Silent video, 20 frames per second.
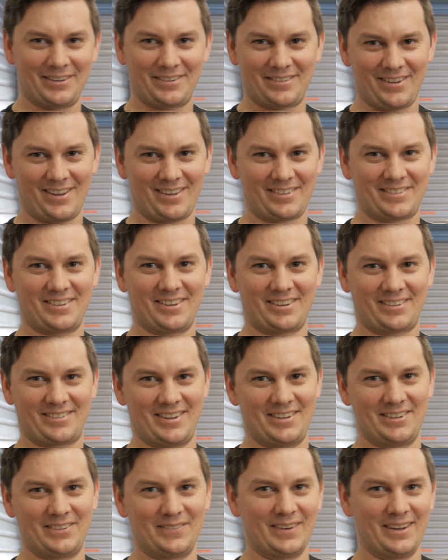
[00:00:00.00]
exhaust sucks
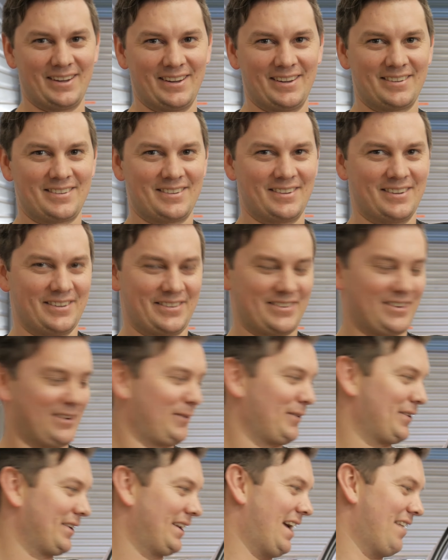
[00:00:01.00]
anyways, and it's like
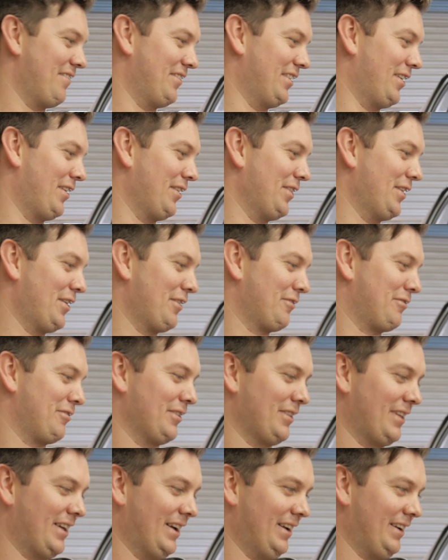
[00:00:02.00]
we're gonna have that on there for
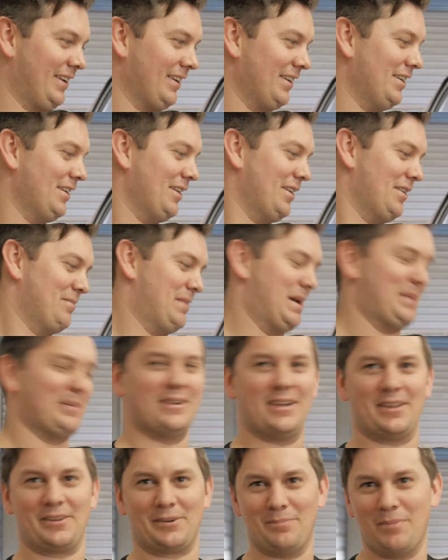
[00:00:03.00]
like maybe
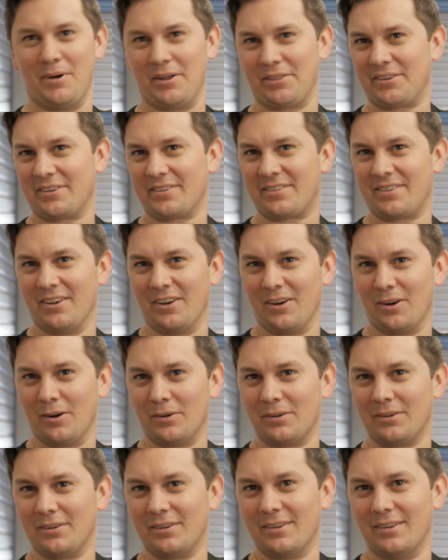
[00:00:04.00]
another month or so
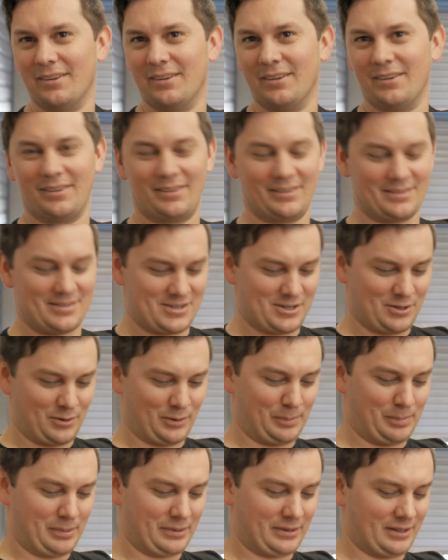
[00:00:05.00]
until we
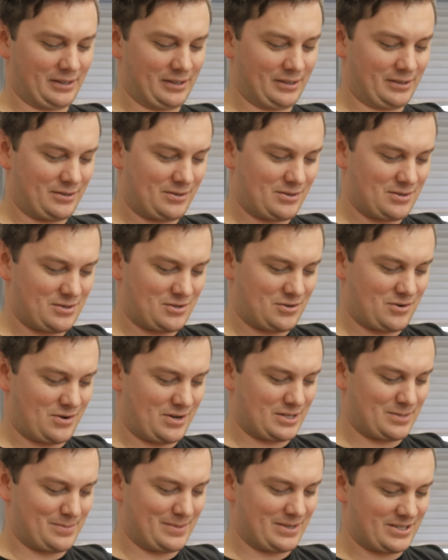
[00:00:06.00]
put the
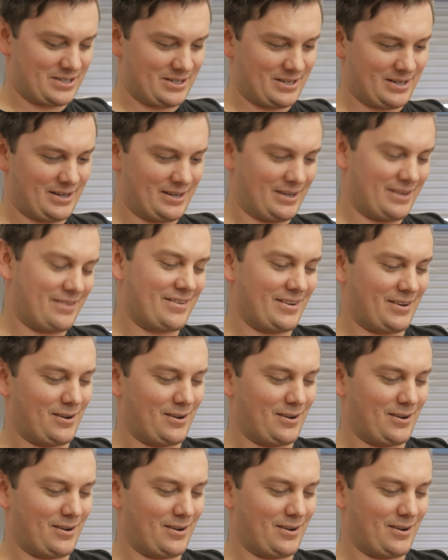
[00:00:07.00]
transmission in. It's like